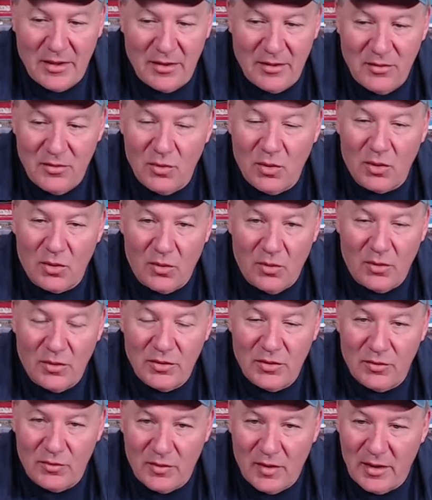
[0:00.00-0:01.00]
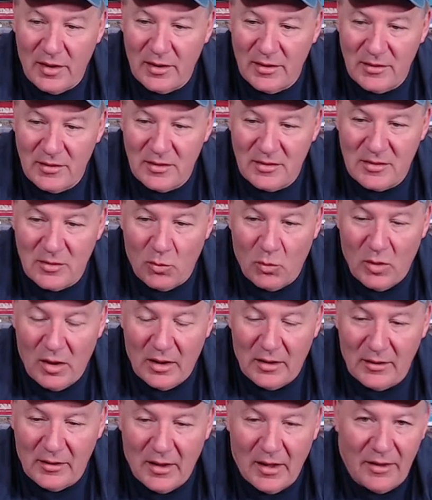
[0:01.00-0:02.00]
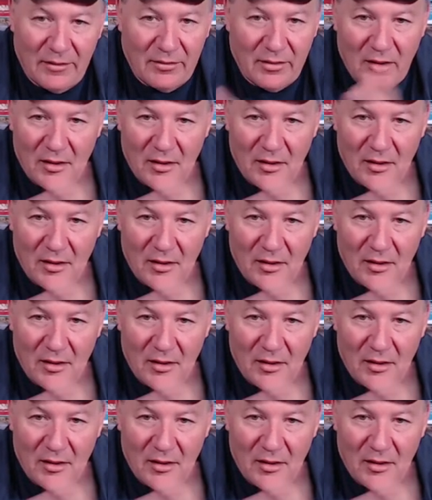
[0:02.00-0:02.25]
you are going to run into some wildlife.